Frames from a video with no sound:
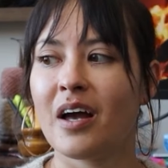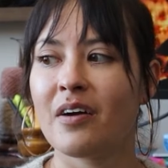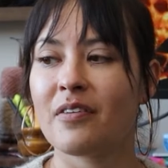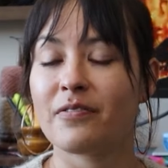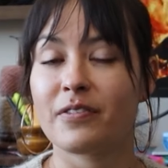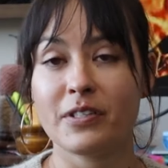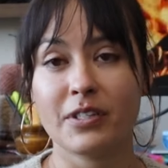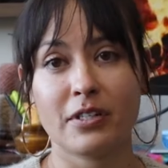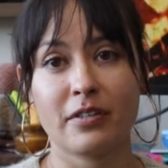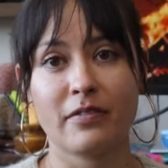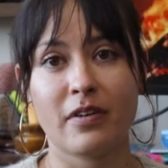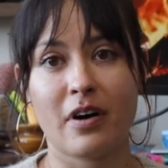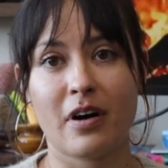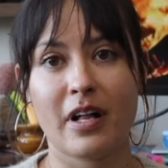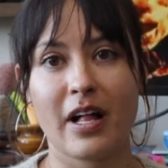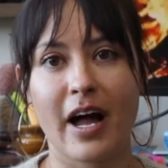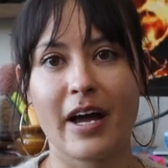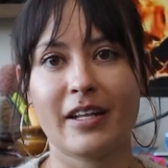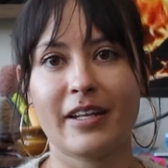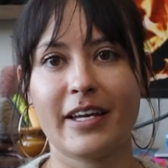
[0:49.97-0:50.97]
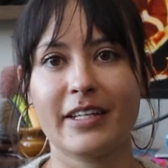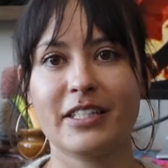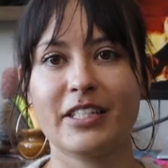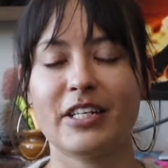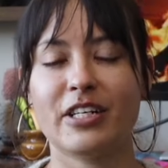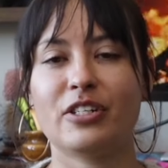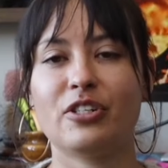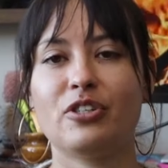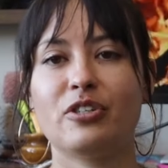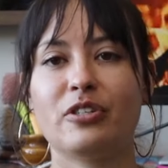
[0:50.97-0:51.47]
First of all, I'd like
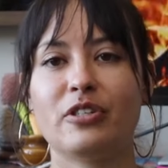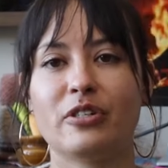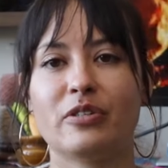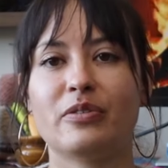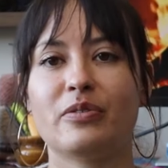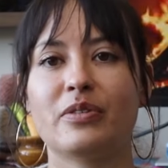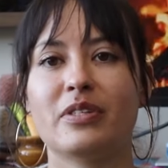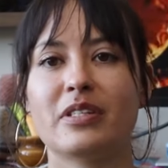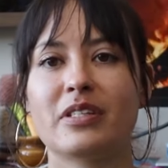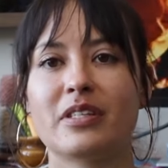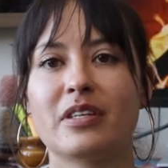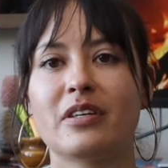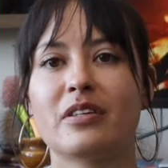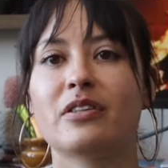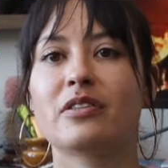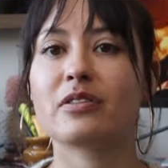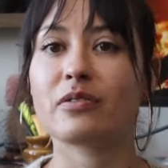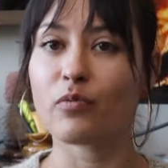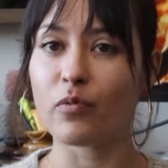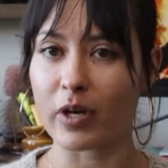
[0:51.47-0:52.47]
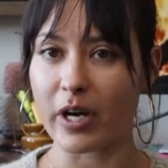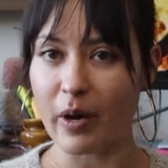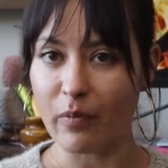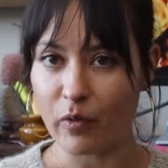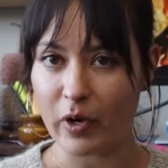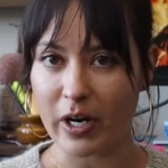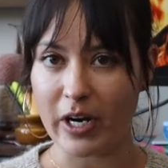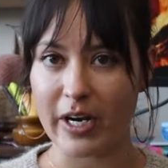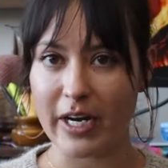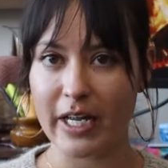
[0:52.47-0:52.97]
to introduce what I'm
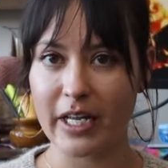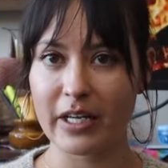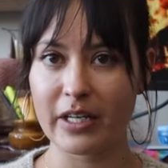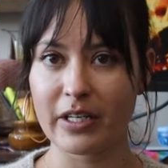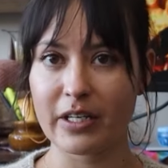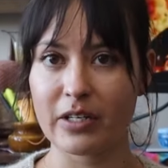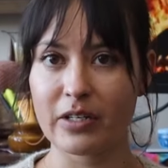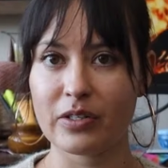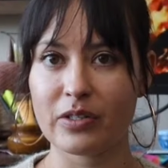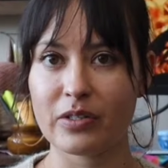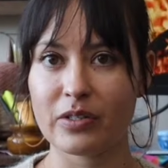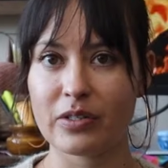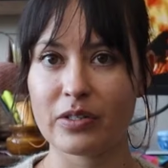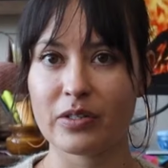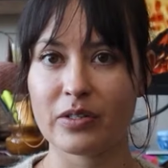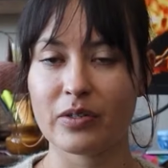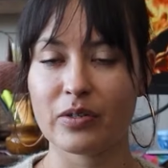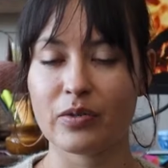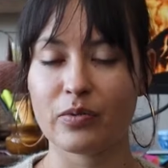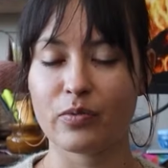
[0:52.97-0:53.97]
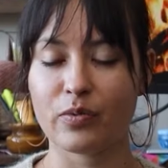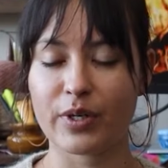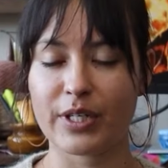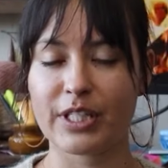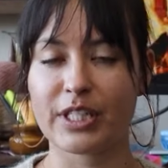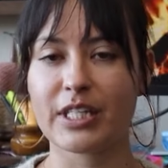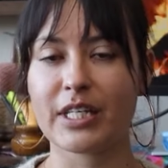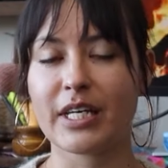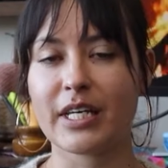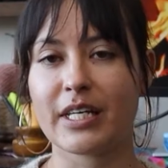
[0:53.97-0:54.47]
wearing,
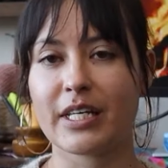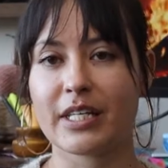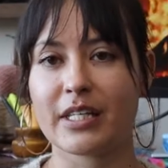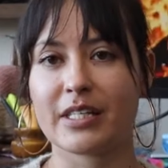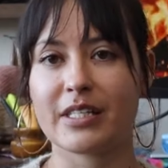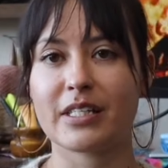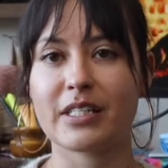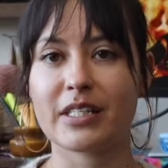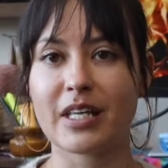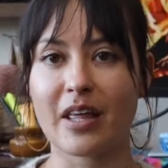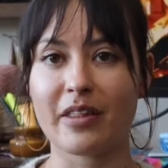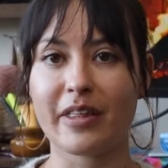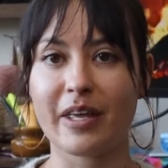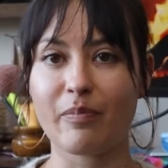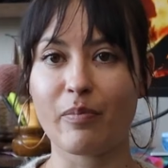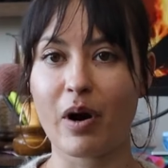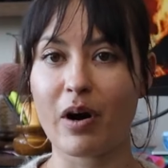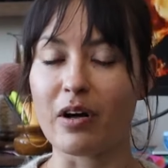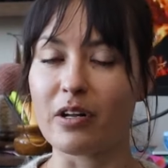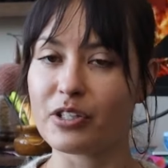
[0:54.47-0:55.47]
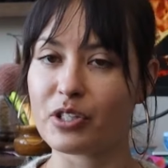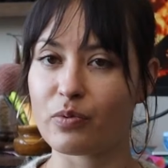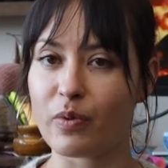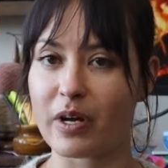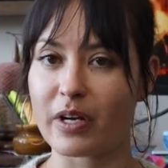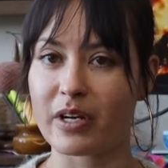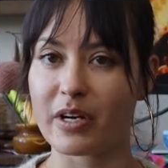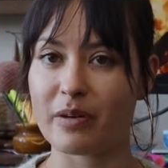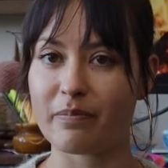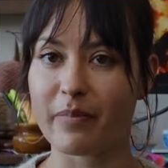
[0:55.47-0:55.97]
which is the Oslo
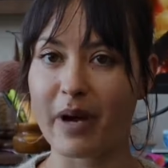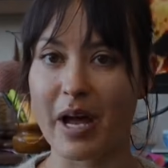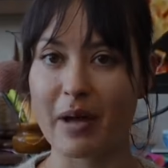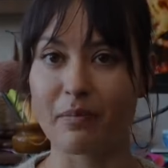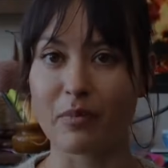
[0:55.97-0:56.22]
Sweater by